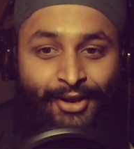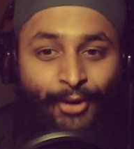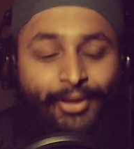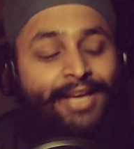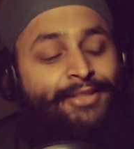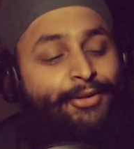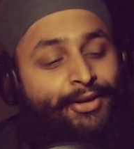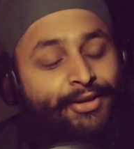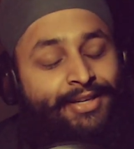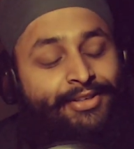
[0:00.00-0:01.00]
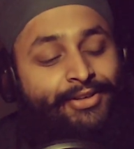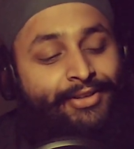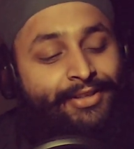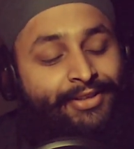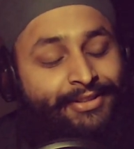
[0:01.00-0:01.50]

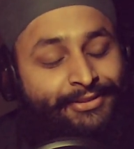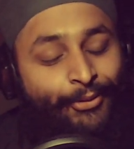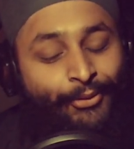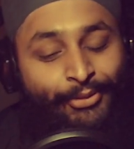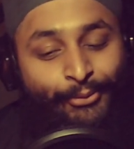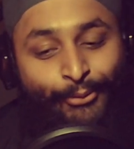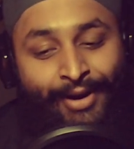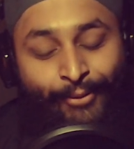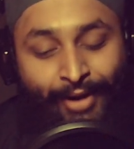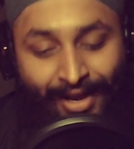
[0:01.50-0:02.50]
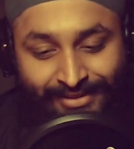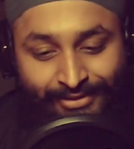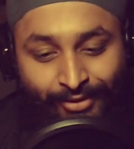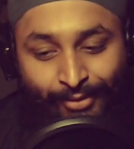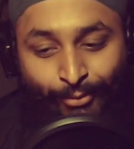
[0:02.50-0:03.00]
Okay. So when I
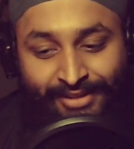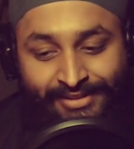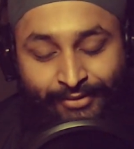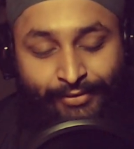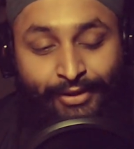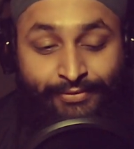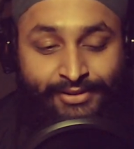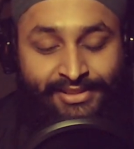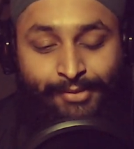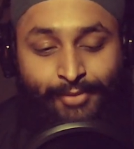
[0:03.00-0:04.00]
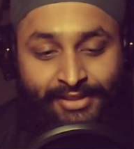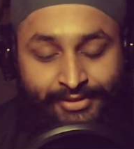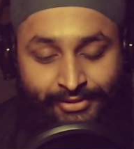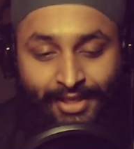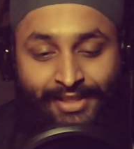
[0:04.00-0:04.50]
started watching, the very first time
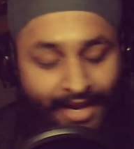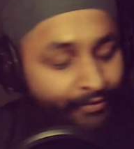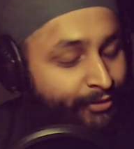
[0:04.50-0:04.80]
I ever